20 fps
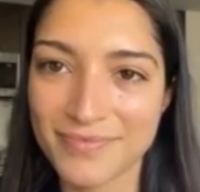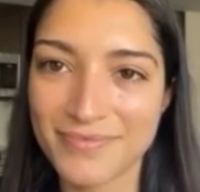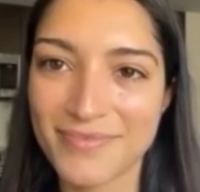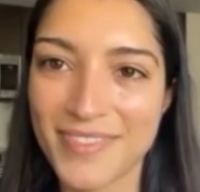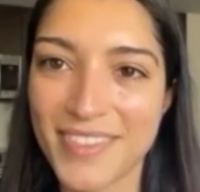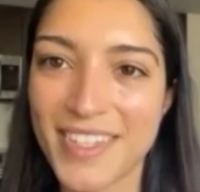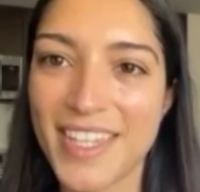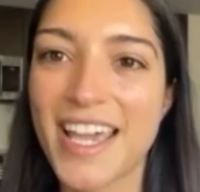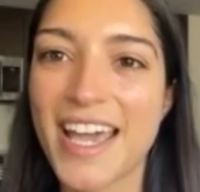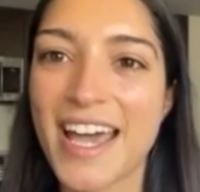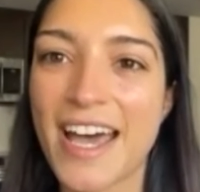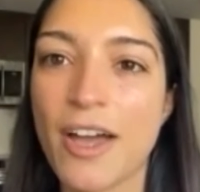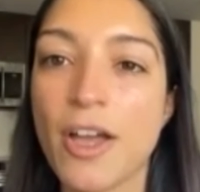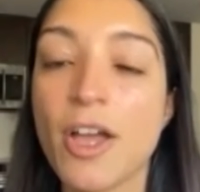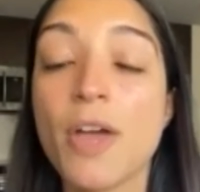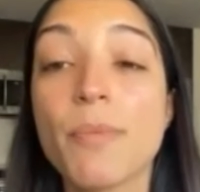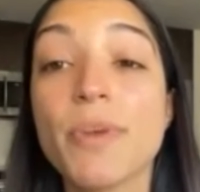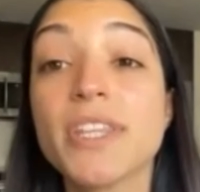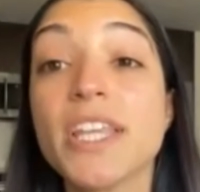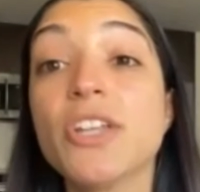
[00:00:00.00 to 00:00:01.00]
Yeah,
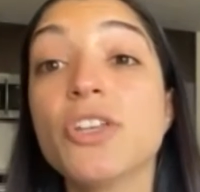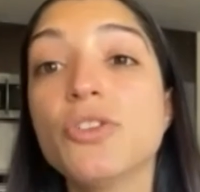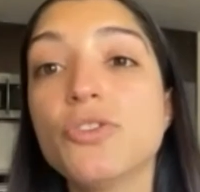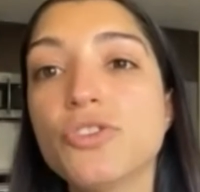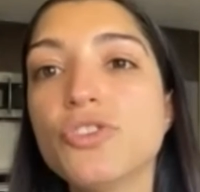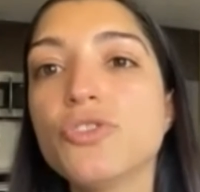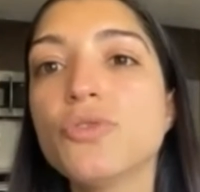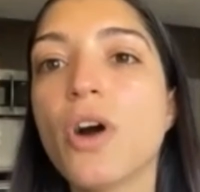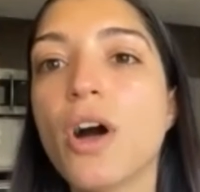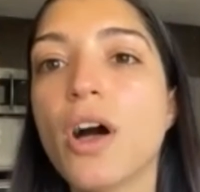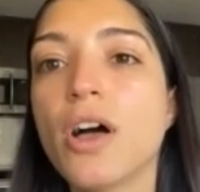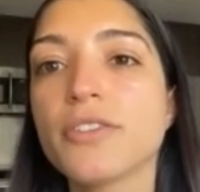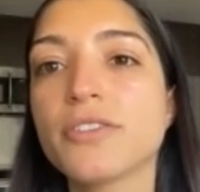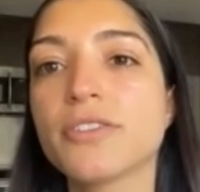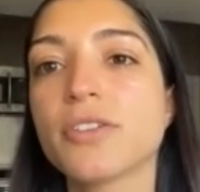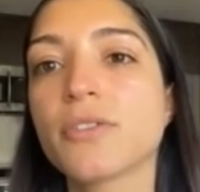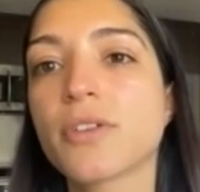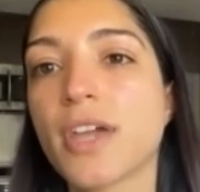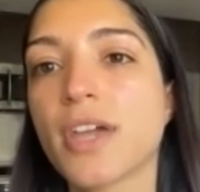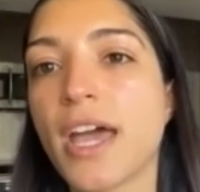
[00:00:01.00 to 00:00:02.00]
but then you do
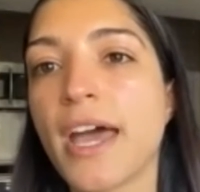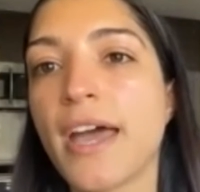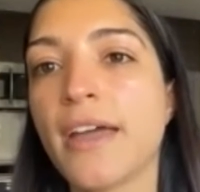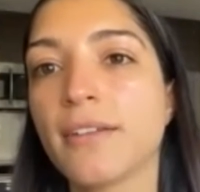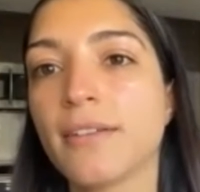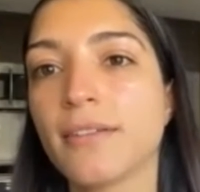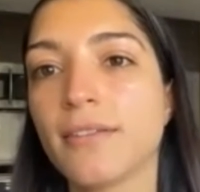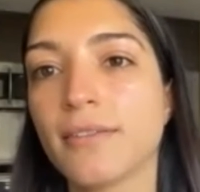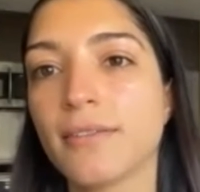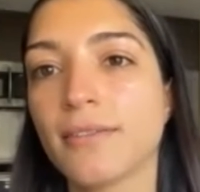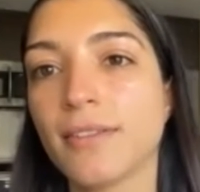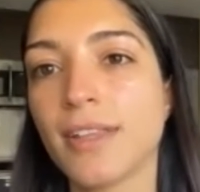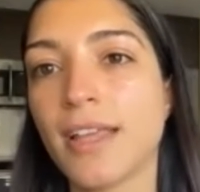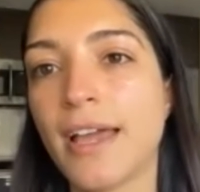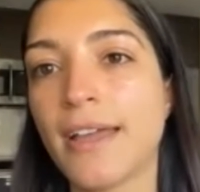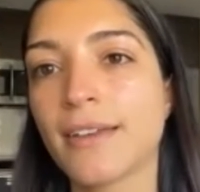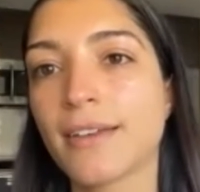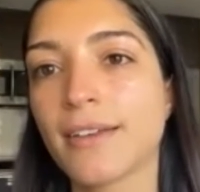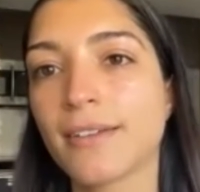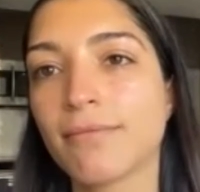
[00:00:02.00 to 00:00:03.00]
also get
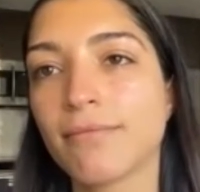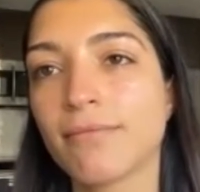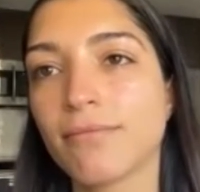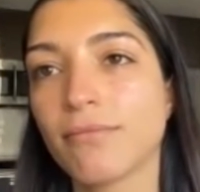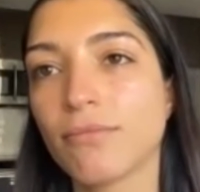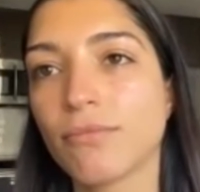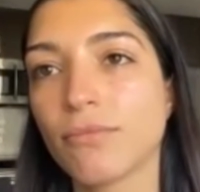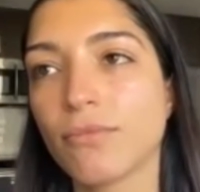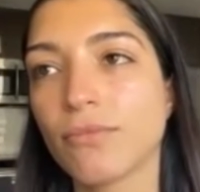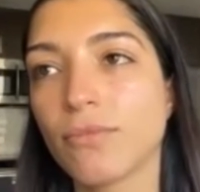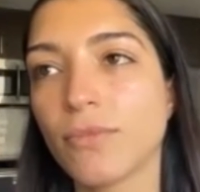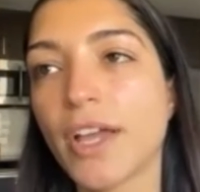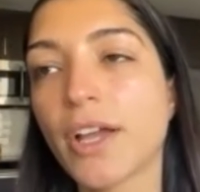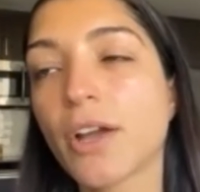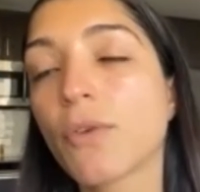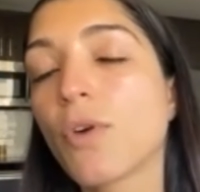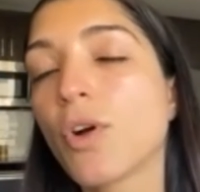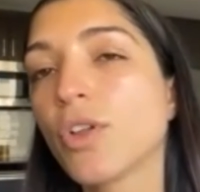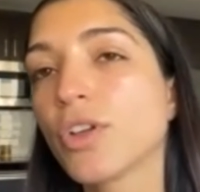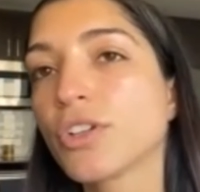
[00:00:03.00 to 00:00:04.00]
like like
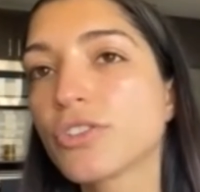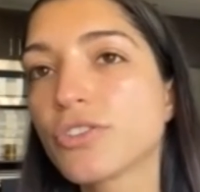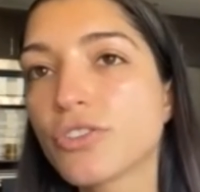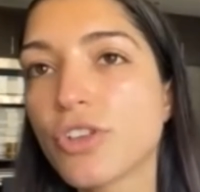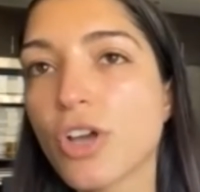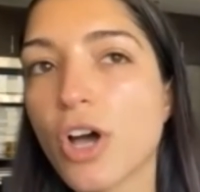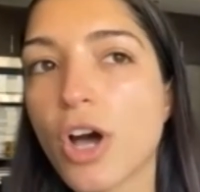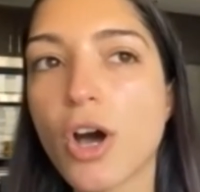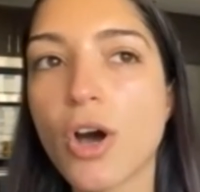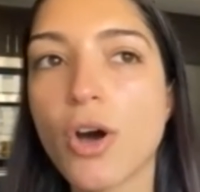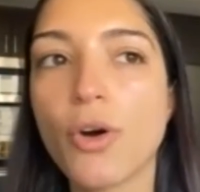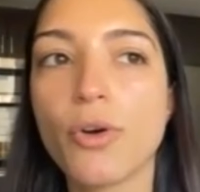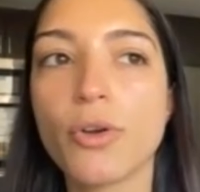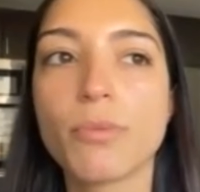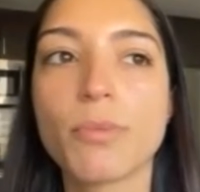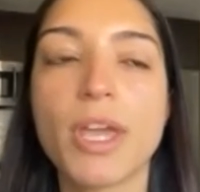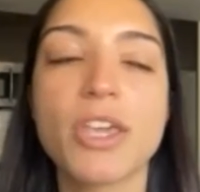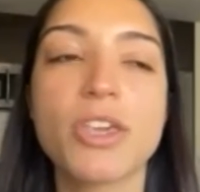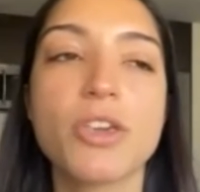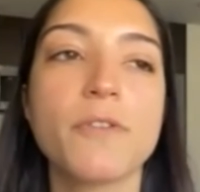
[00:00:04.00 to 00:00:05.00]
a Rolling
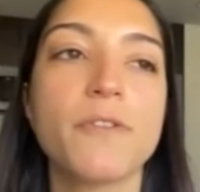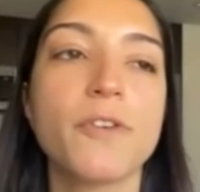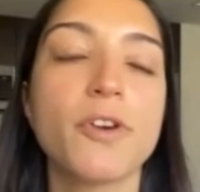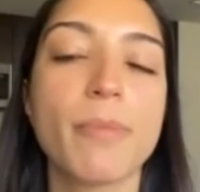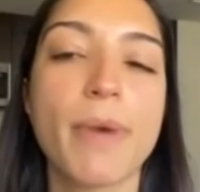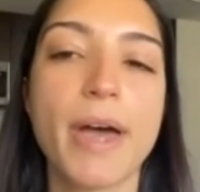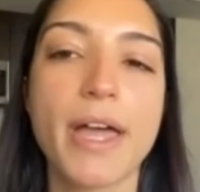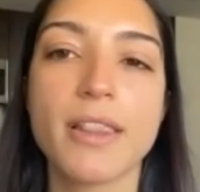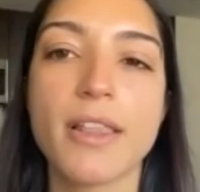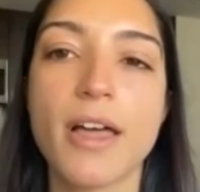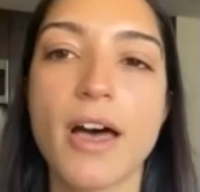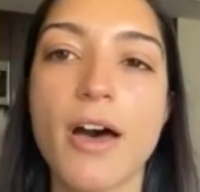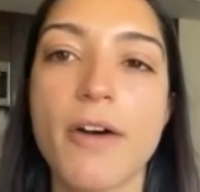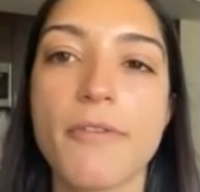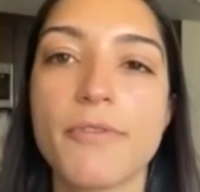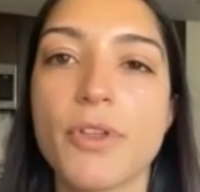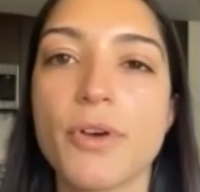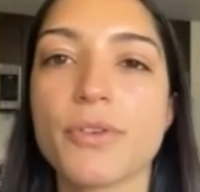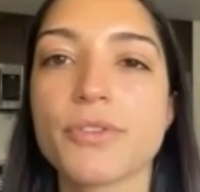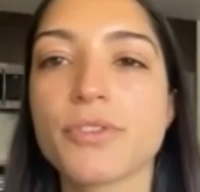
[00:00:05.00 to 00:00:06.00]
Stone, Make You Feel My
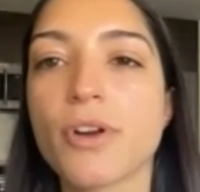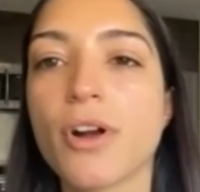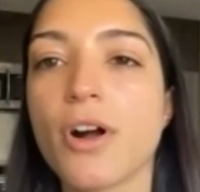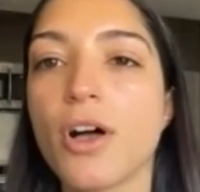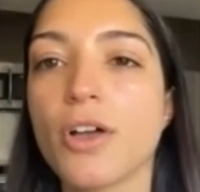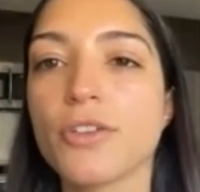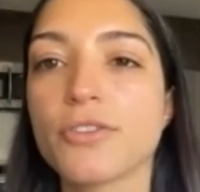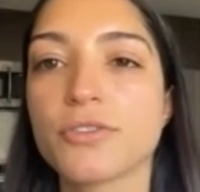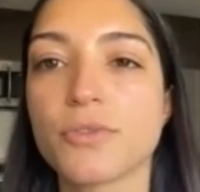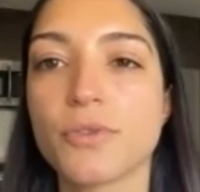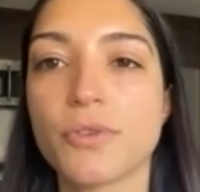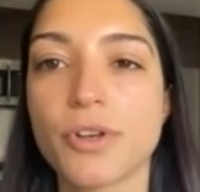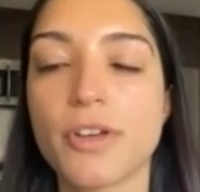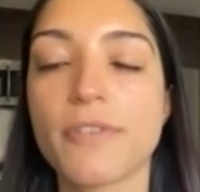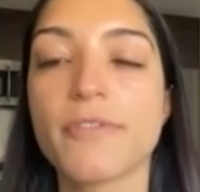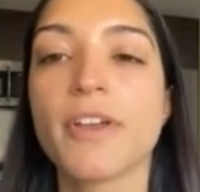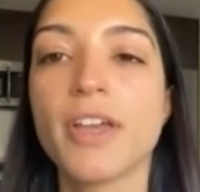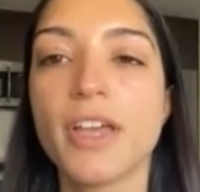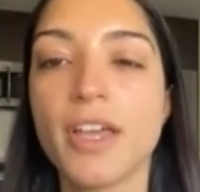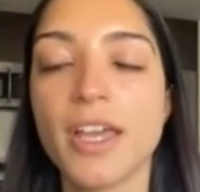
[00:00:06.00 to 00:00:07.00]
Love. Those are all sort
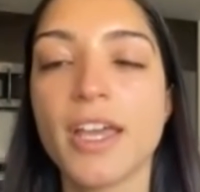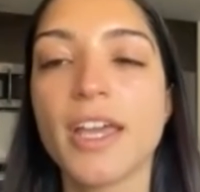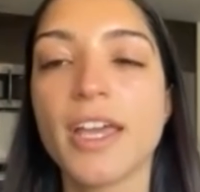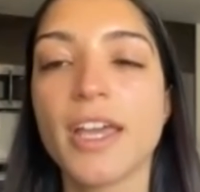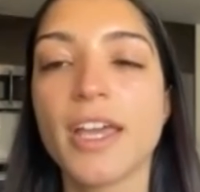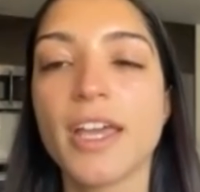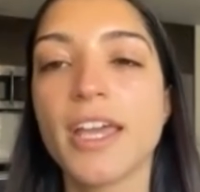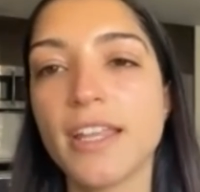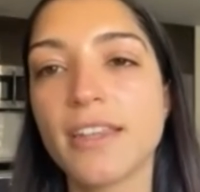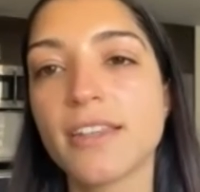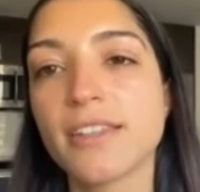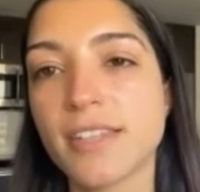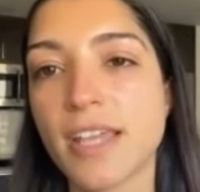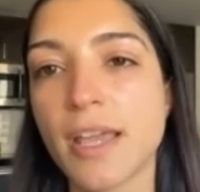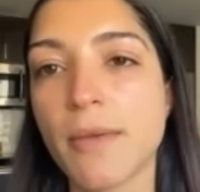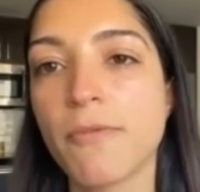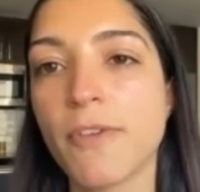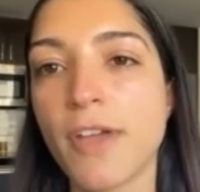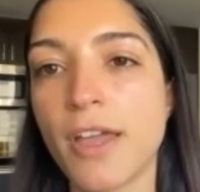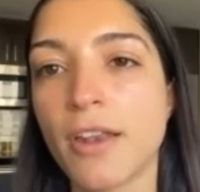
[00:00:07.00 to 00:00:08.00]
of in the same
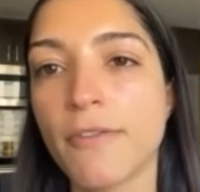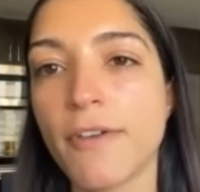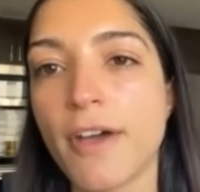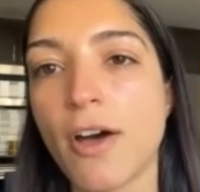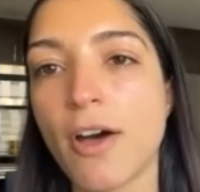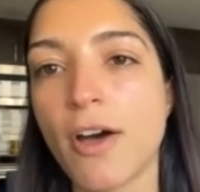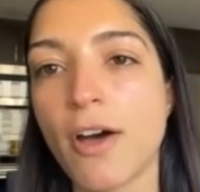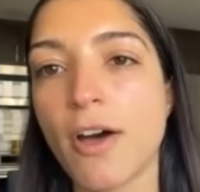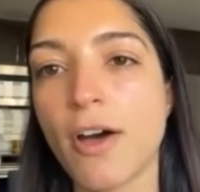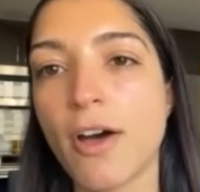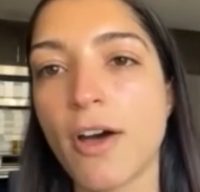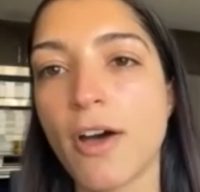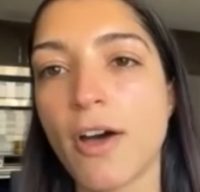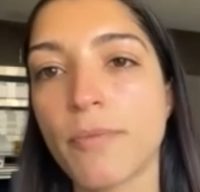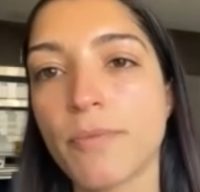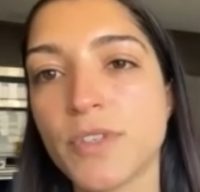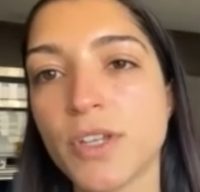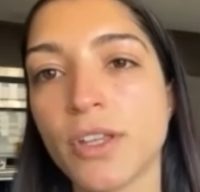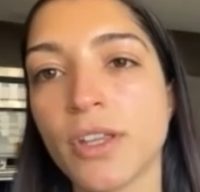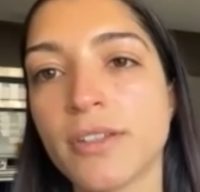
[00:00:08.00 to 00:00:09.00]
vein of how
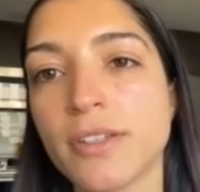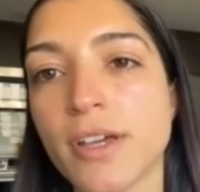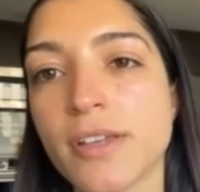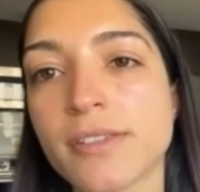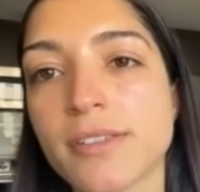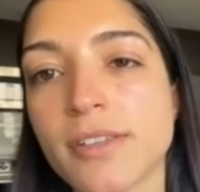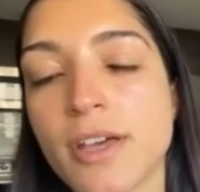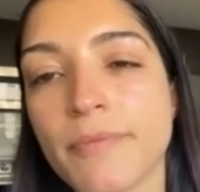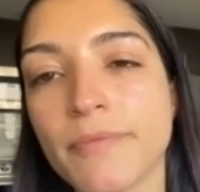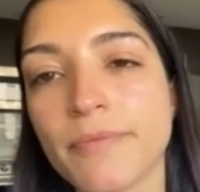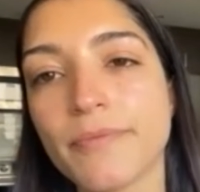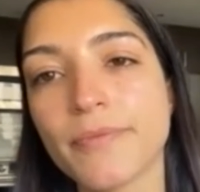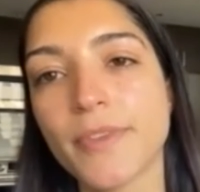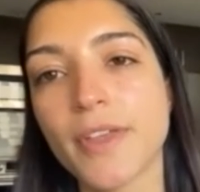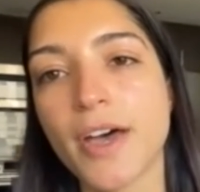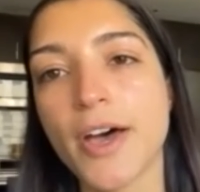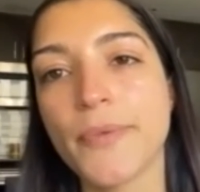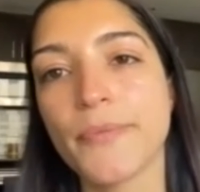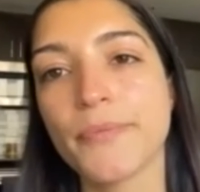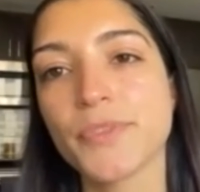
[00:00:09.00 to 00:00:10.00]
Dylan does them.
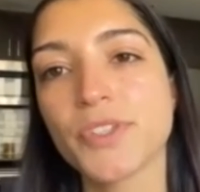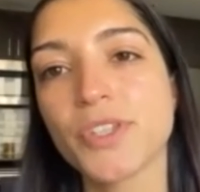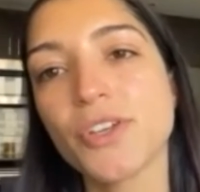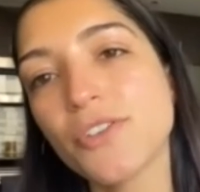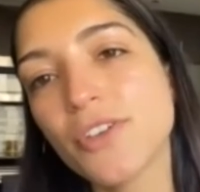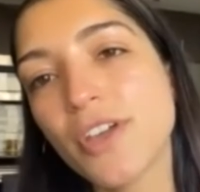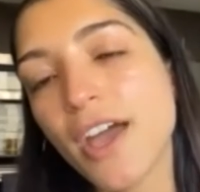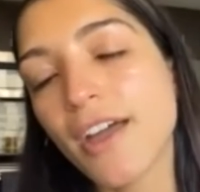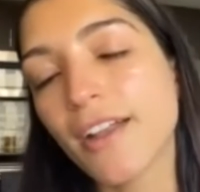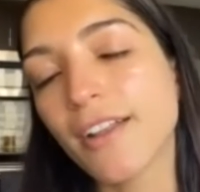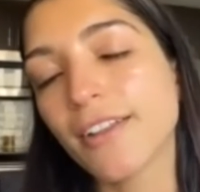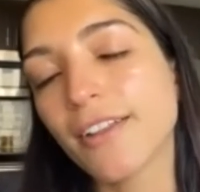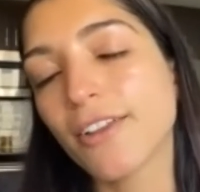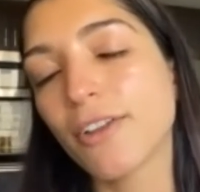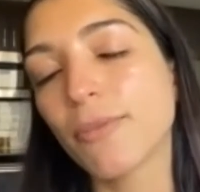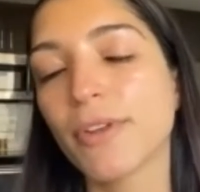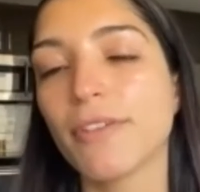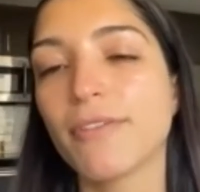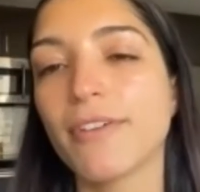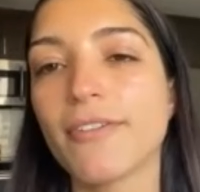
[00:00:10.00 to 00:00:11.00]
So you get a little
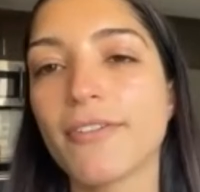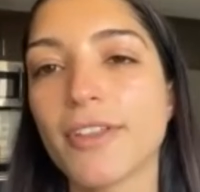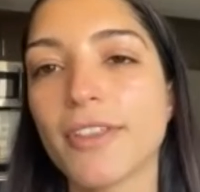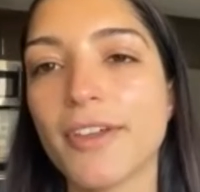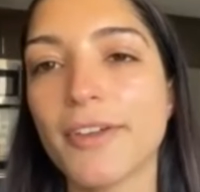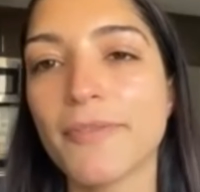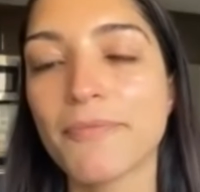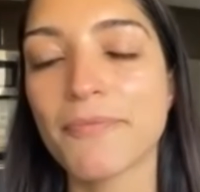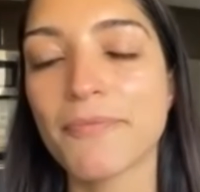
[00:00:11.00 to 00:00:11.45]
bit of everything.